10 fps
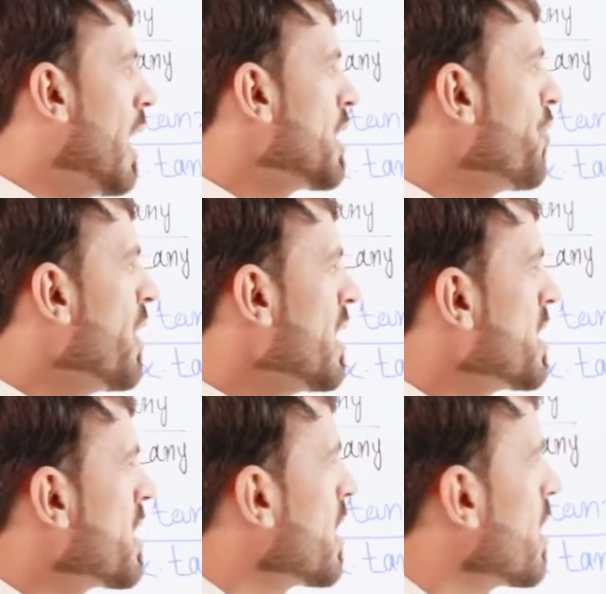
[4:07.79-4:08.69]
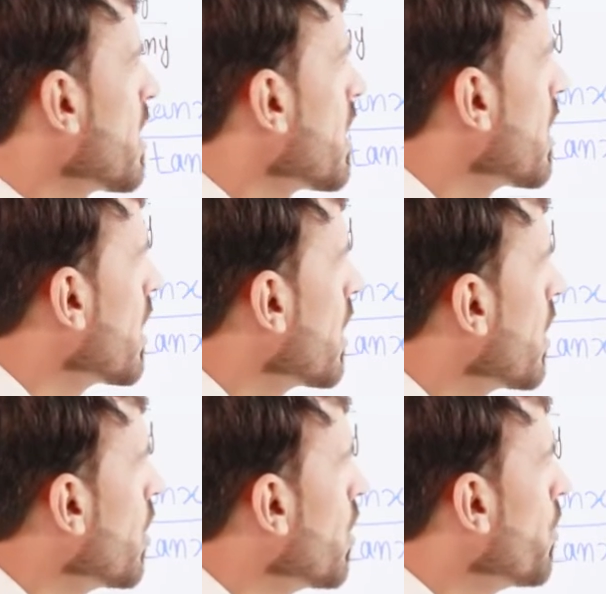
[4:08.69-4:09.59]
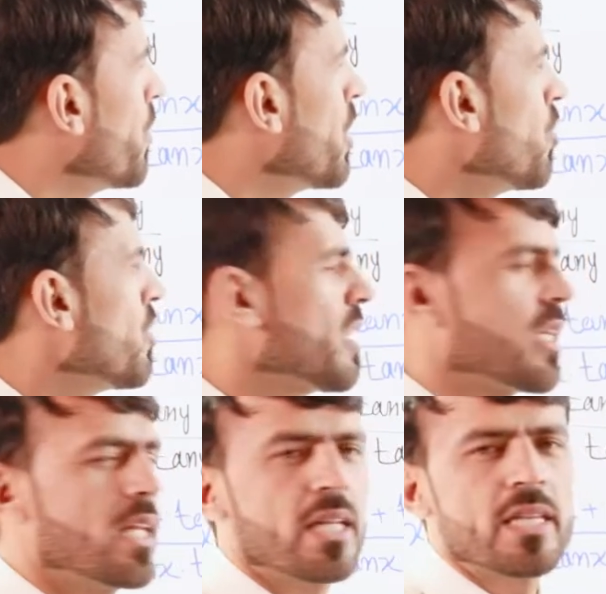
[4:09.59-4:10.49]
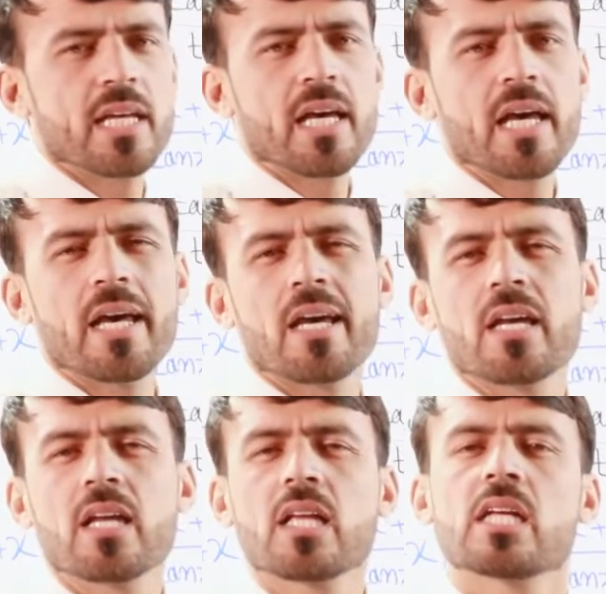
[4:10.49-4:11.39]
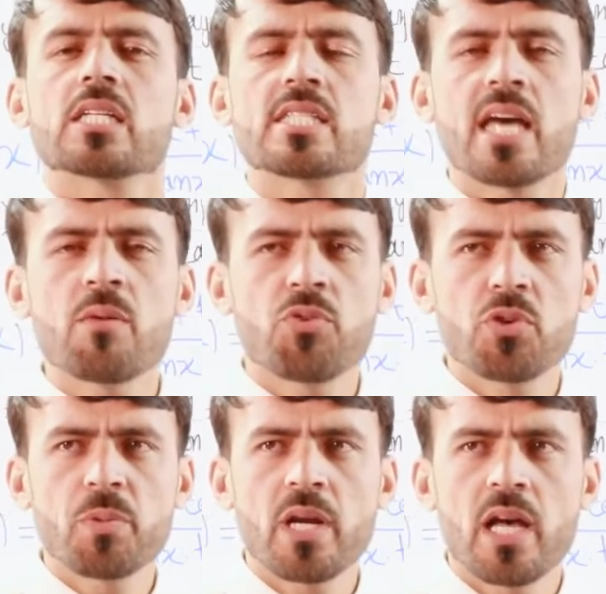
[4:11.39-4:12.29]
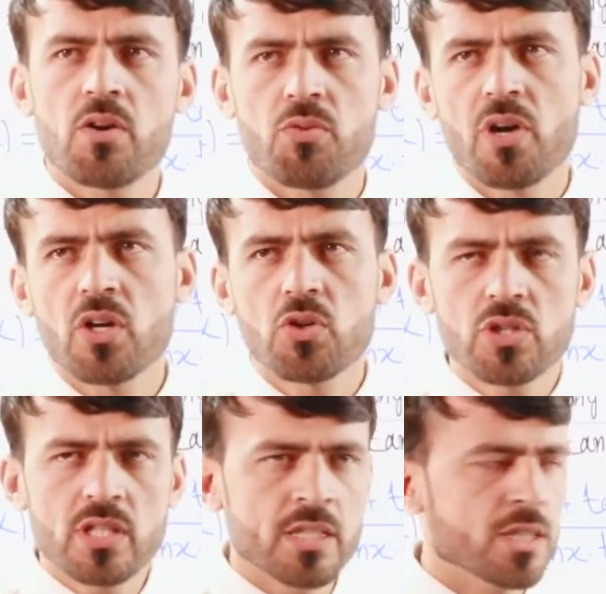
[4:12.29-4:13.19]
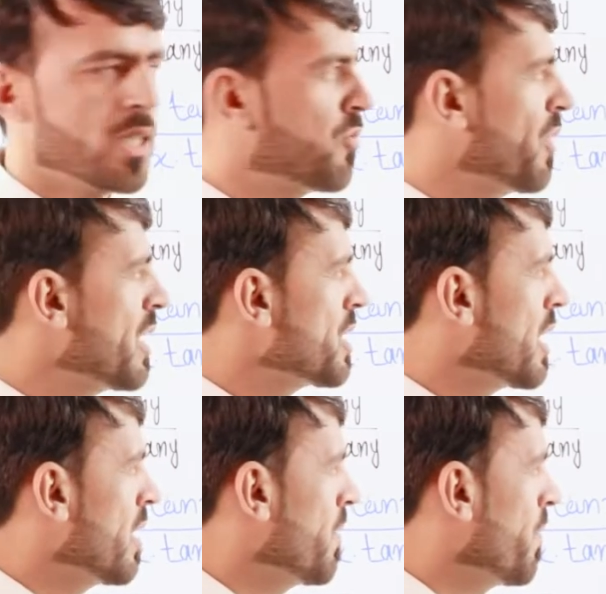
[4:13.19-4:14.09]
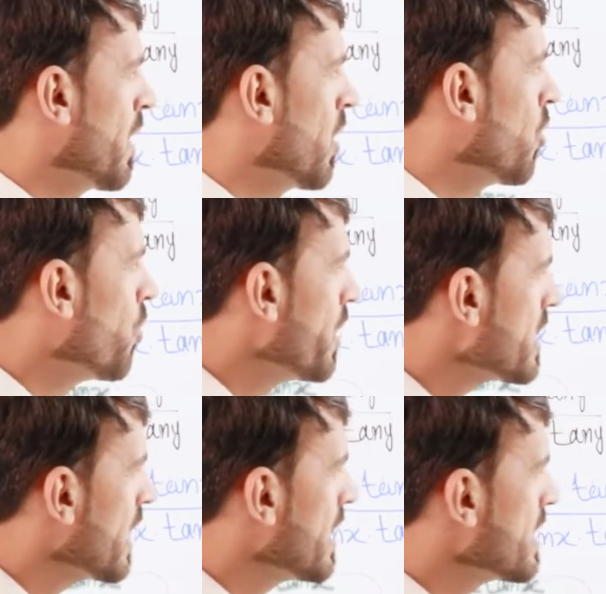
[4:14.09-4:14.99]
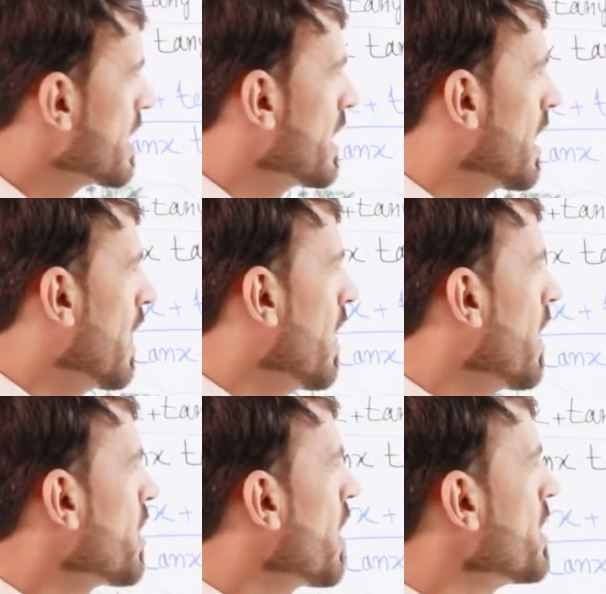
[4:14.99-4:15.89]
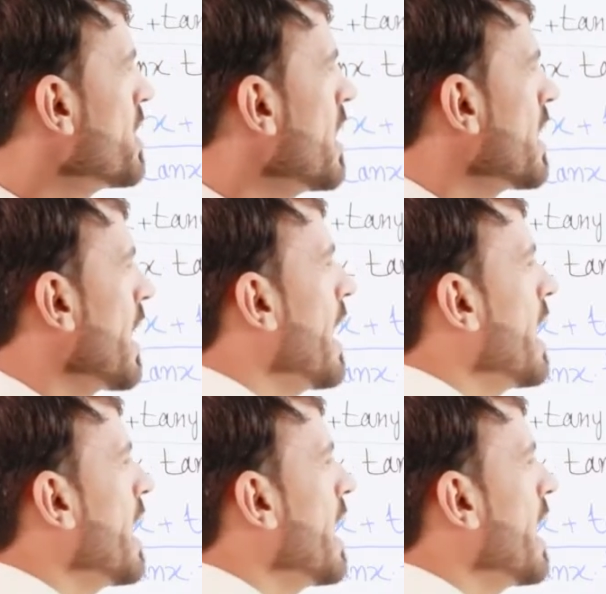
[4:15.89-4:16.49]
At first, we know the sum formula for cotangent function, which is tangent